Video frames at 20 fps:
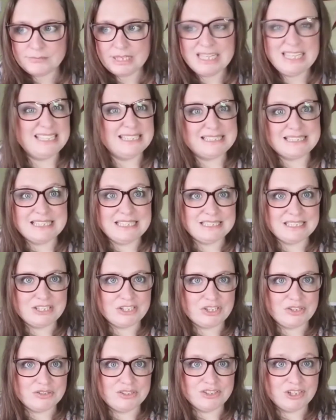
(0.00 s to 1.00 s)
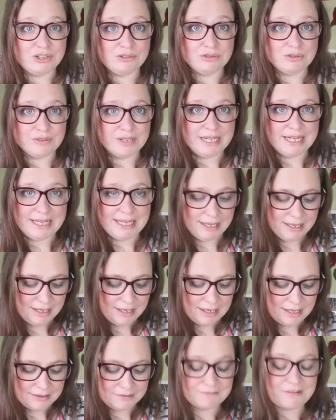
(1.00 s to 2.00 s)
and disease issues in general, really.
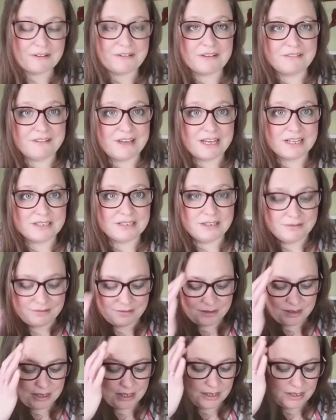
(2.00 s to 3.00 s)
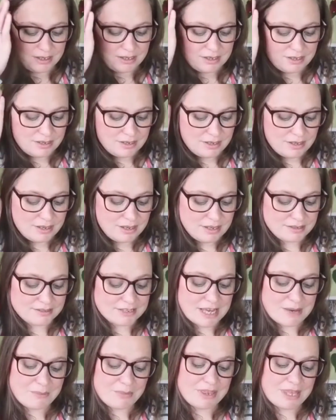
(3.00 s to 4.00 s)
They're very effective.
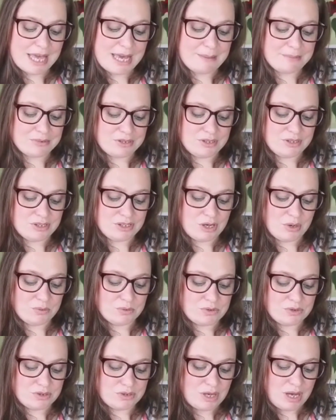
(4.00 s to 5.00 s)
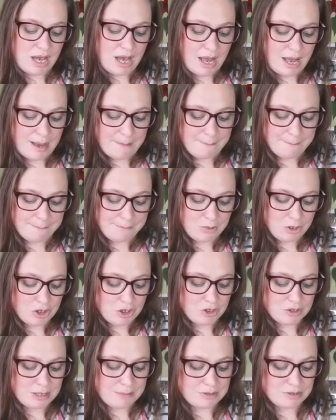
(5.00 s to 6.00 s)
Same with Epsom salts. You
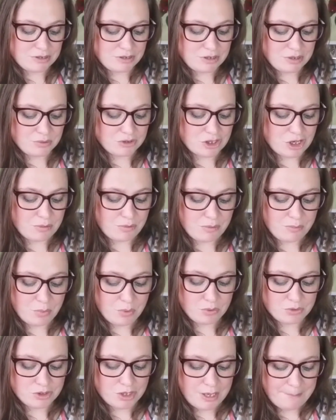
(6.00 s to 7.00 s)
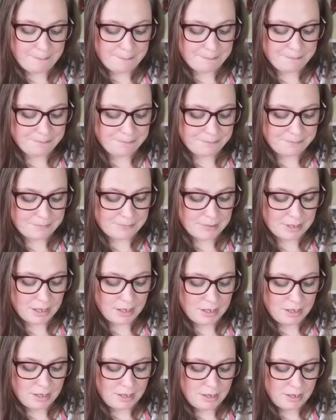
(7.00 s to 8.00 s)
can use Epsom salts, soap and water.
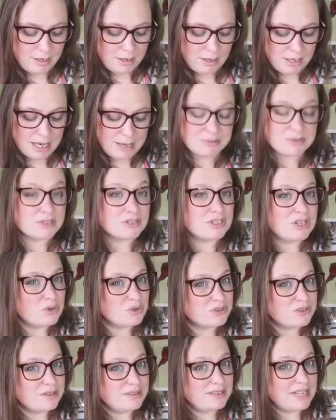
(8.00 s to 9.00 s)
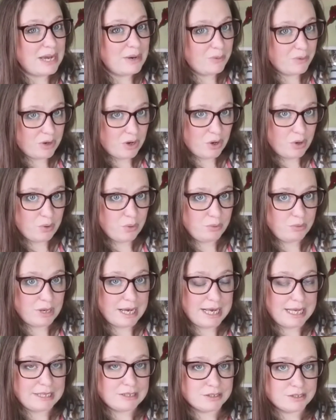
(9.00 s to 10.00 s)
Epsom salts and alcohol
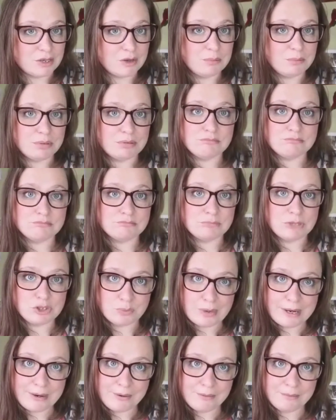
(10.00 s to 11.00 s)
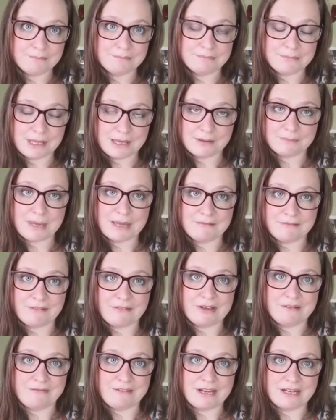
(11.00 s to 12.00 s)
and soap as well. They make
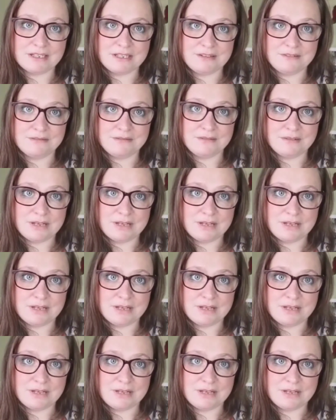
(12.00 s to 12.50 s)
very effective